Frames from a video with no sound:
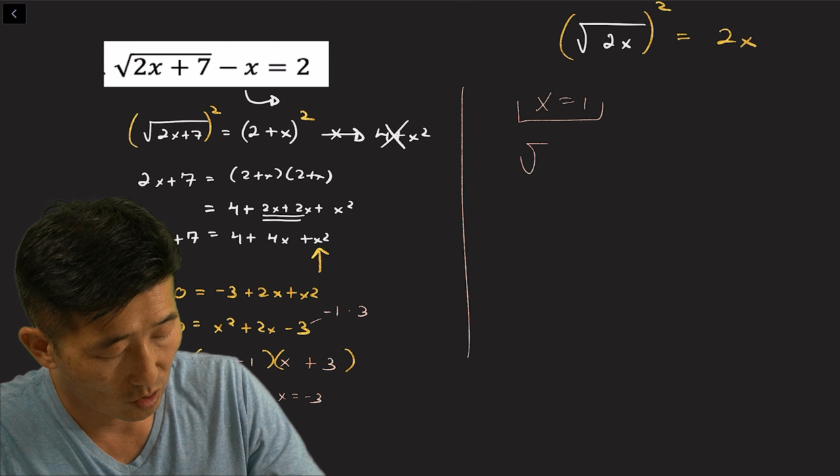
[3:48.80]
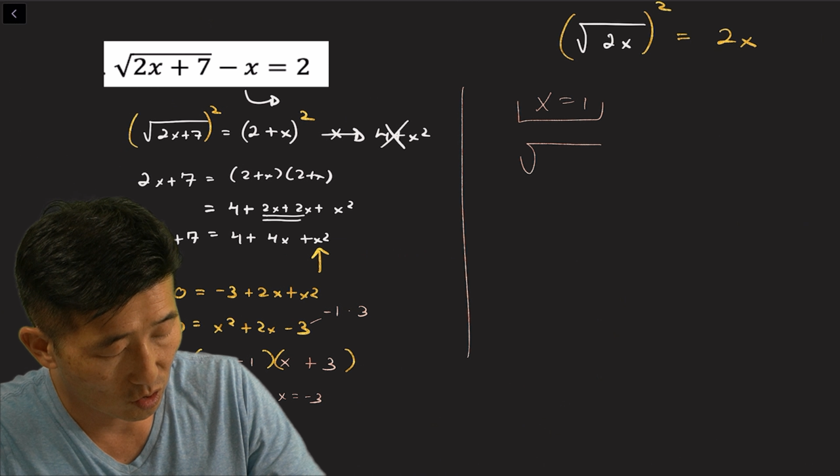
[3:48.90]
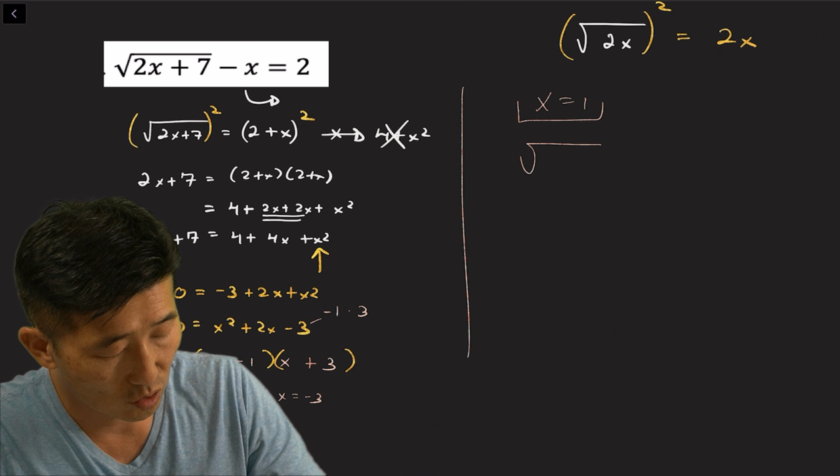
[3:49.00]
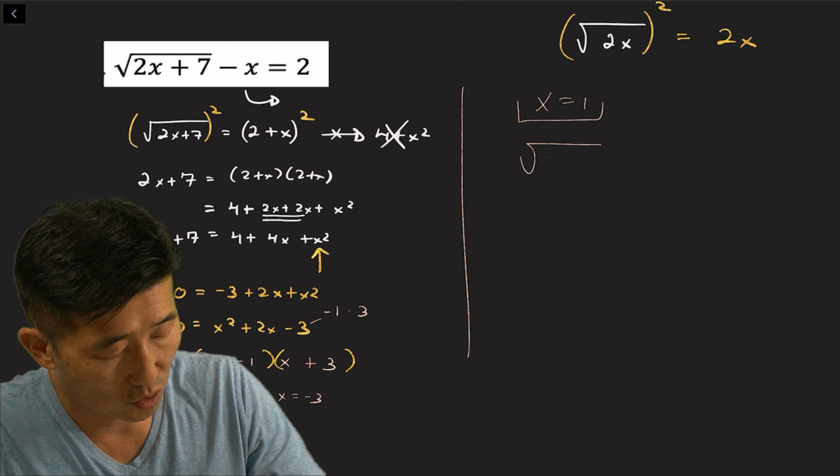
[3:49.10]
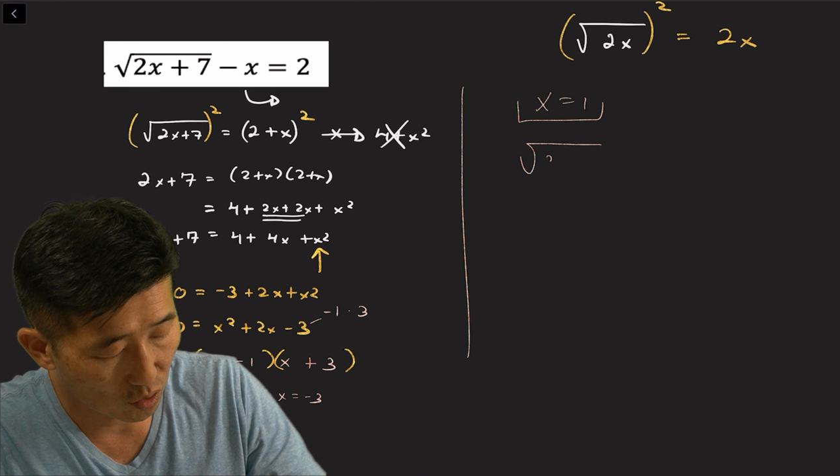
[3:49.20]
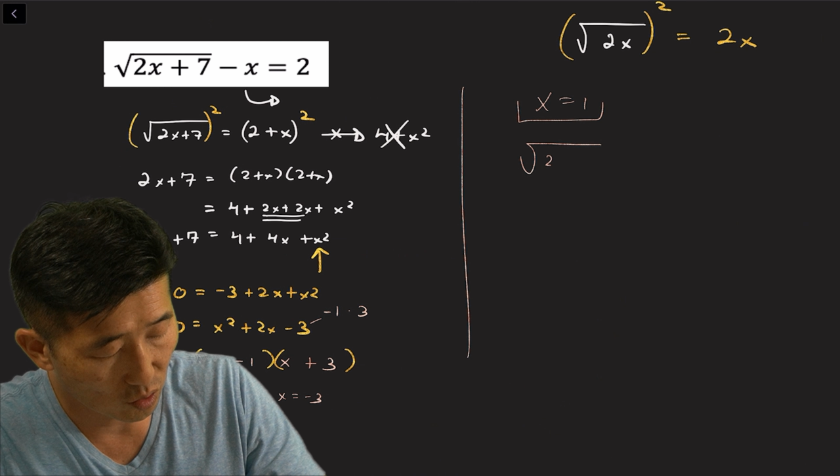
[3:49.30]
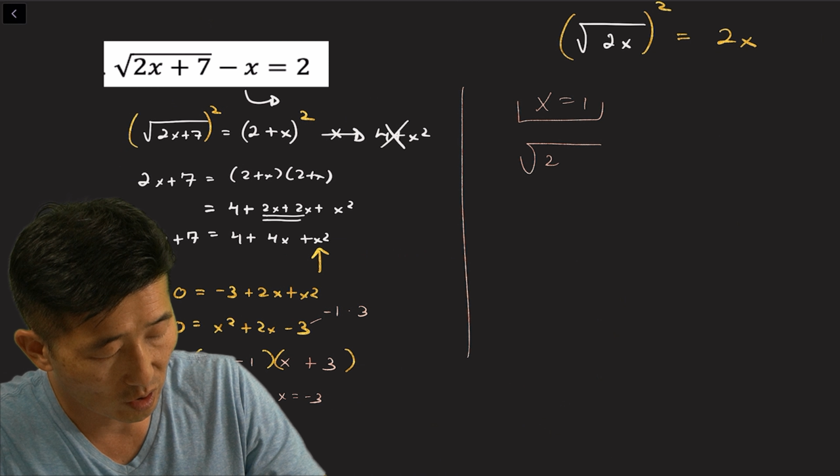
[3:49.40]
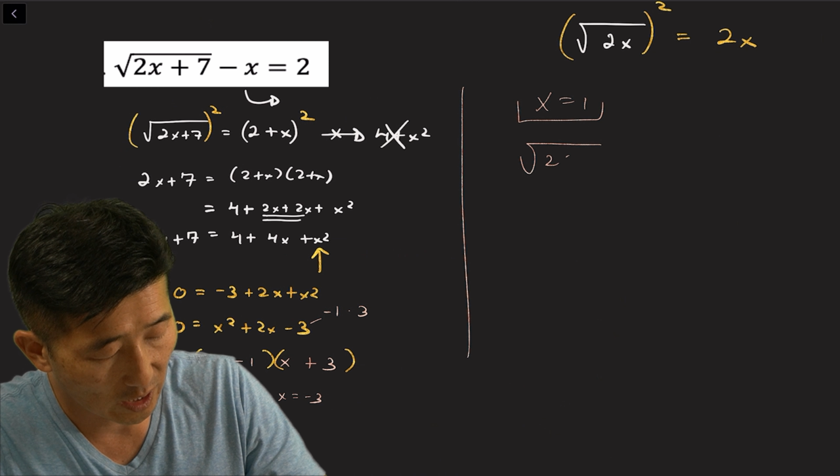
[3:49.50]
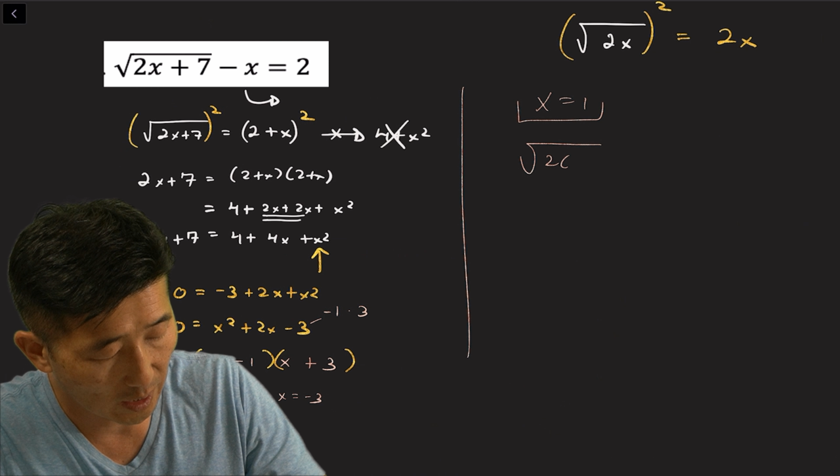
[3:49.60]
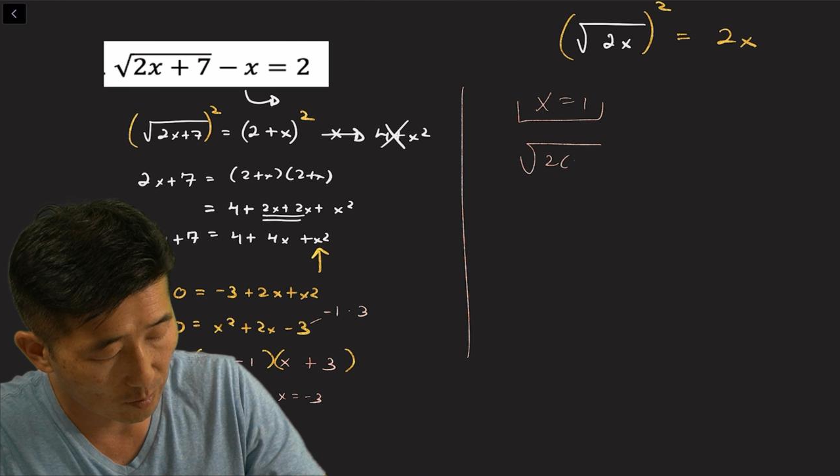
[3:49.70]
2
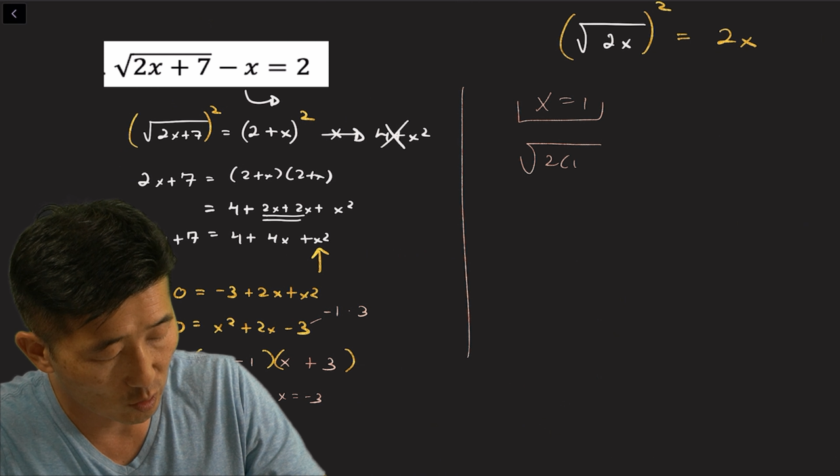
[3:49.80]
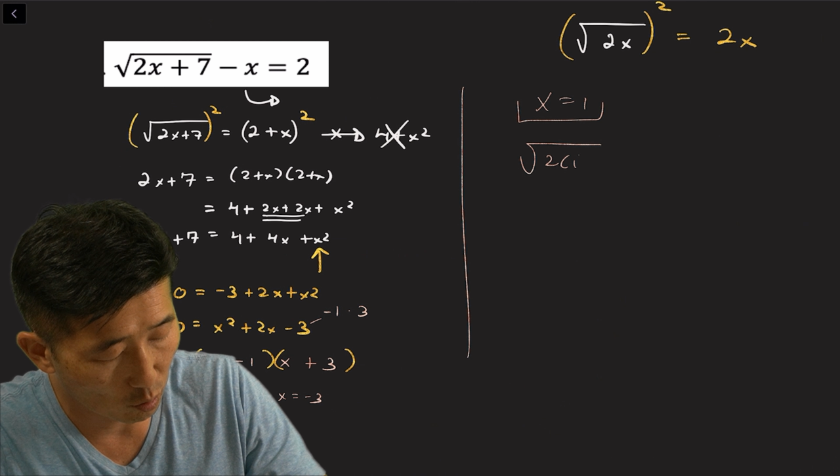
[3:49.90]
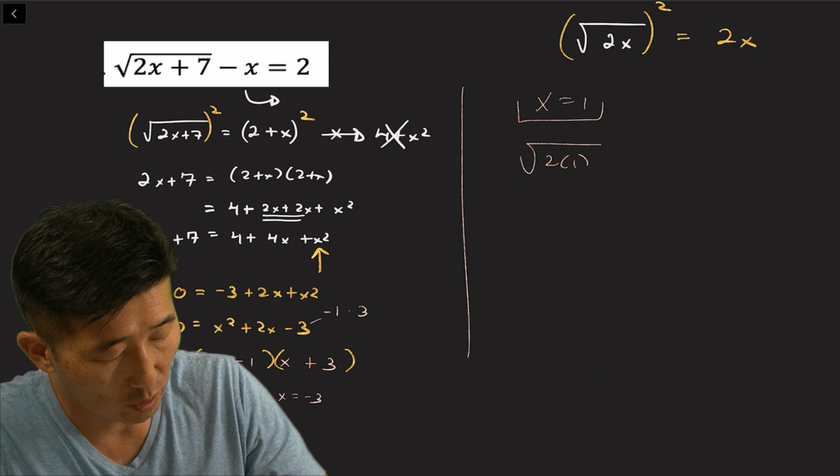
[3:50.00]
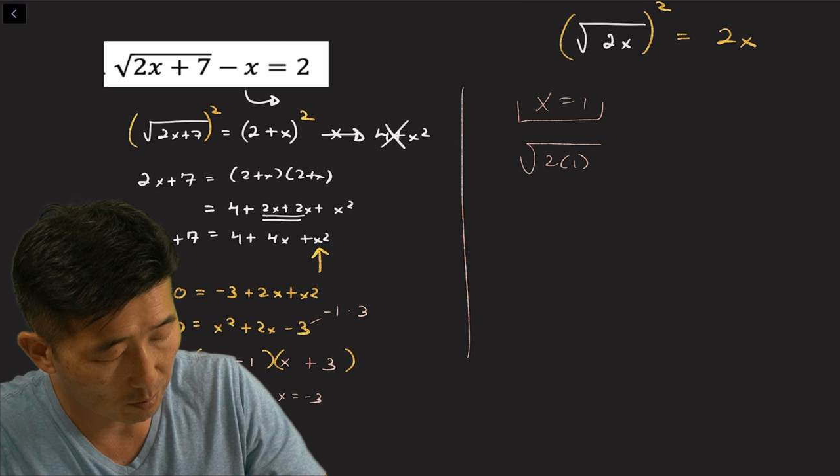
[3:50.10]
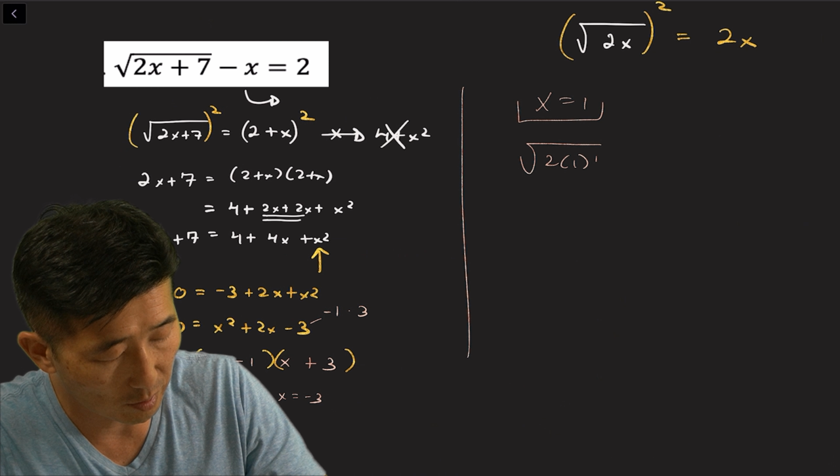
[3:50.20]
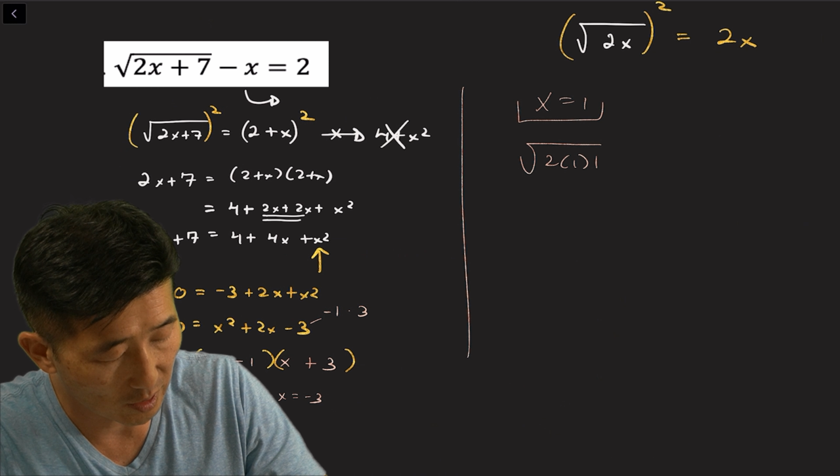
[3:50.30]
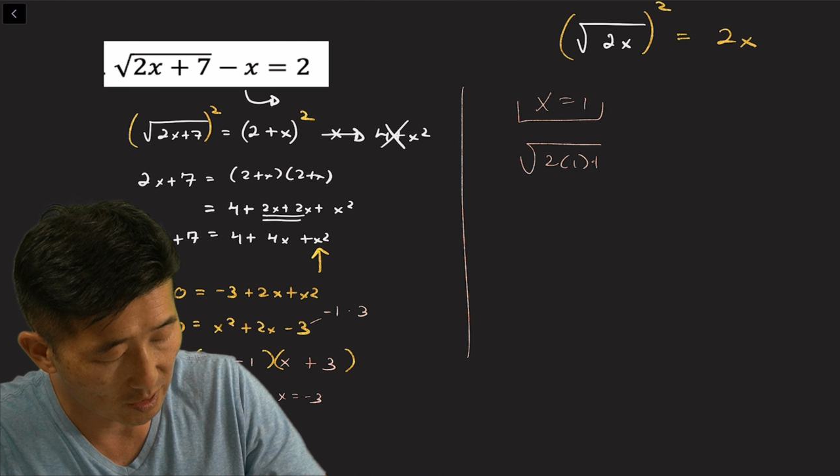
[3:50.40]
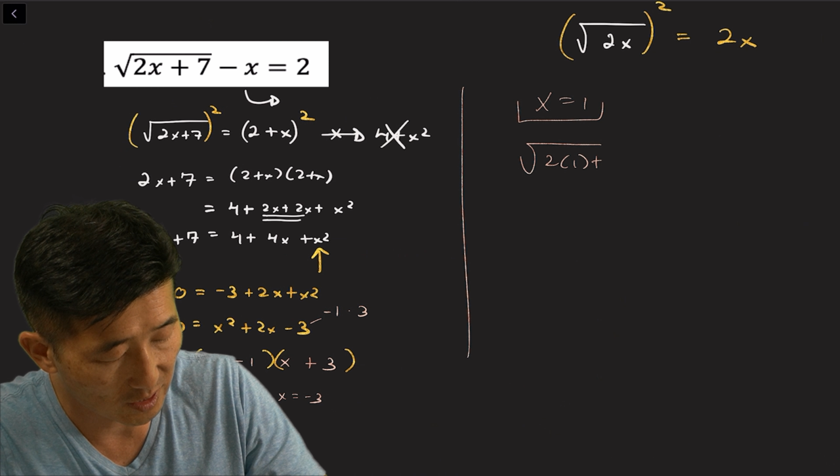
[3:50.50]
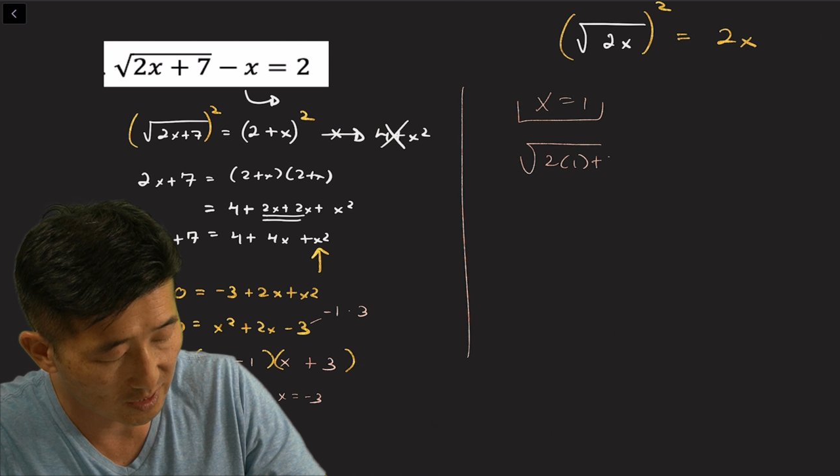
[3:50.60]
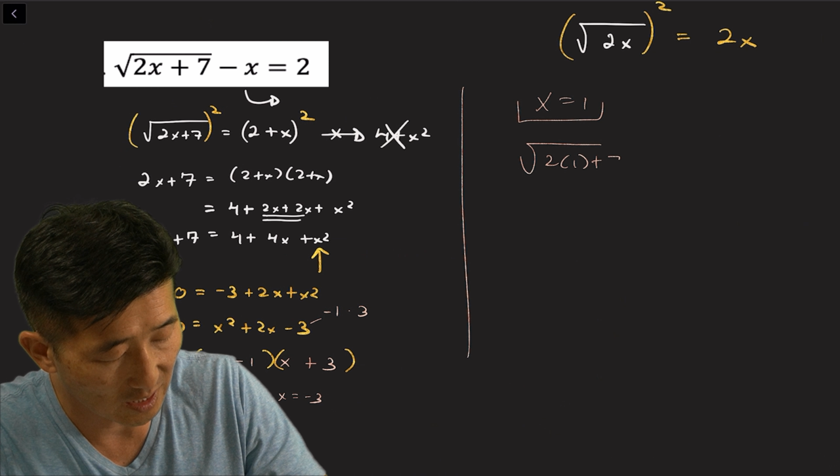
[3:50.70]
times 1 plus
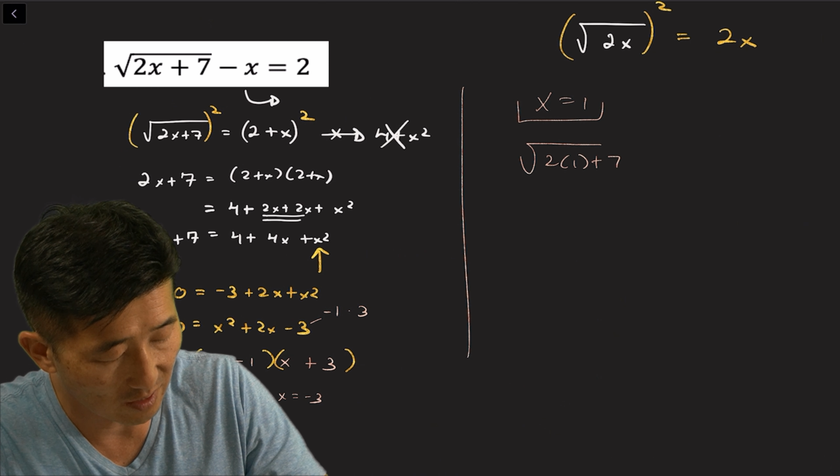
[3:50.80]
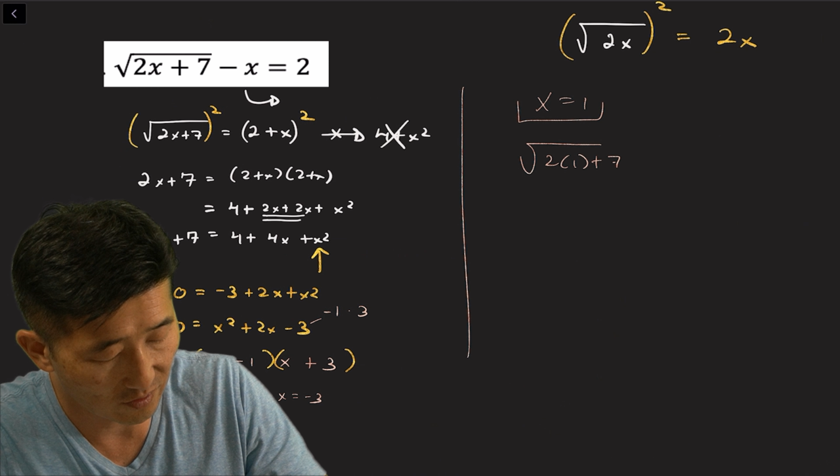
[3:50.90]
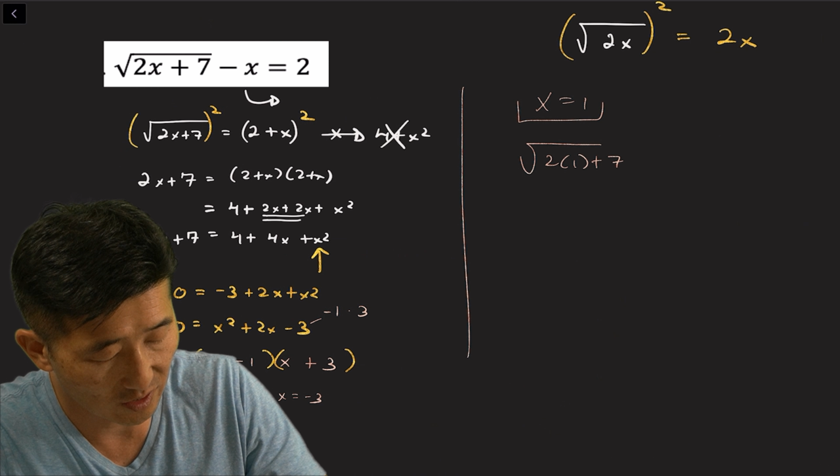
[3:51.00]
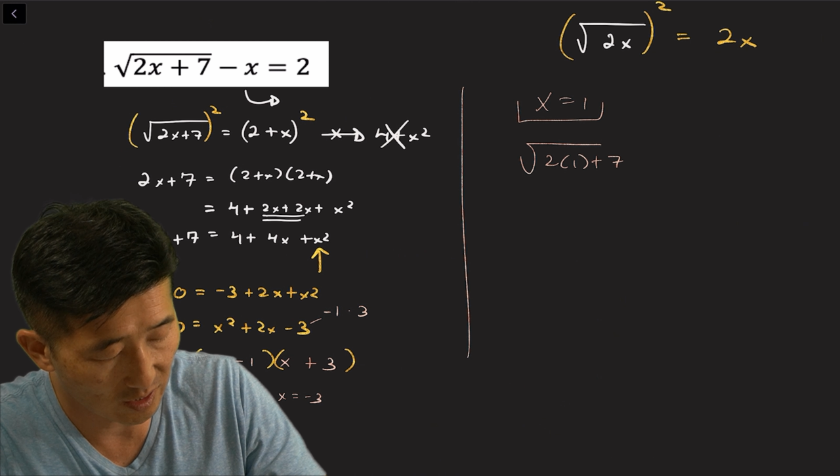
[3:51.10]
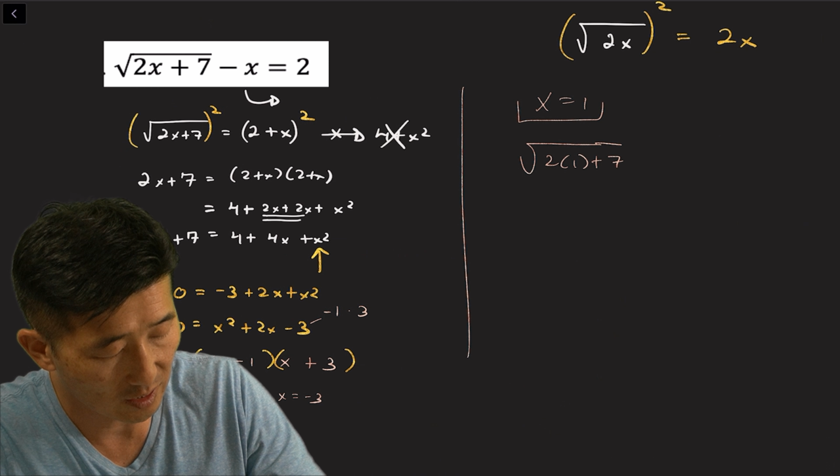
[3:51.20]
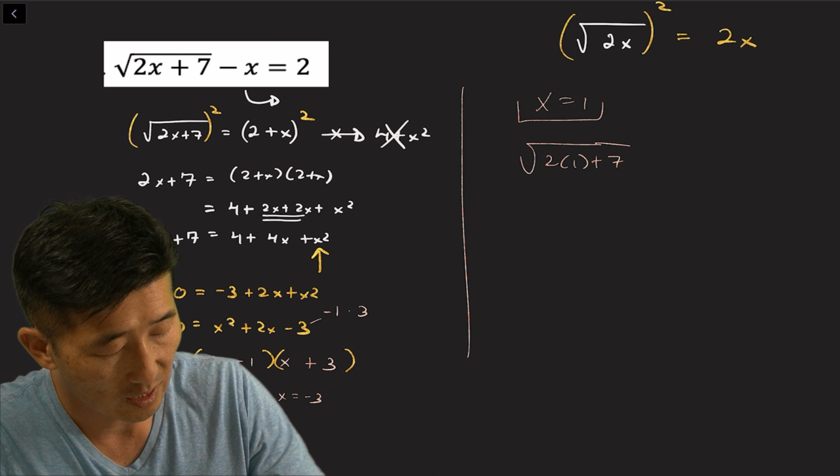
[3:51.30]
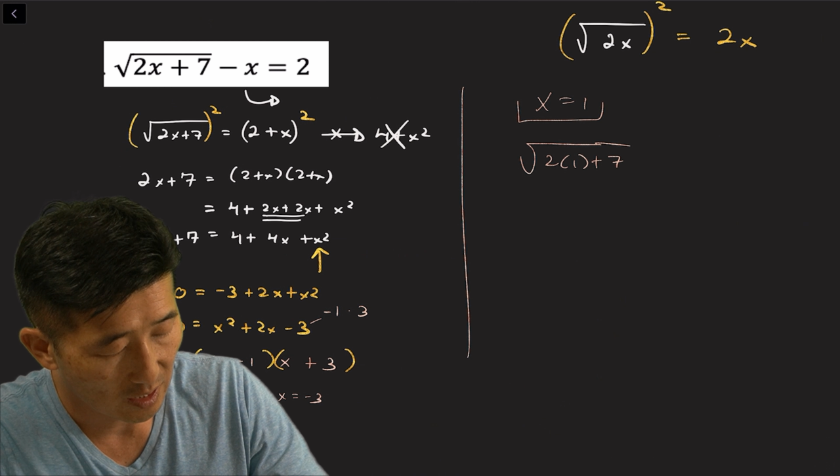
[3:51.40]
7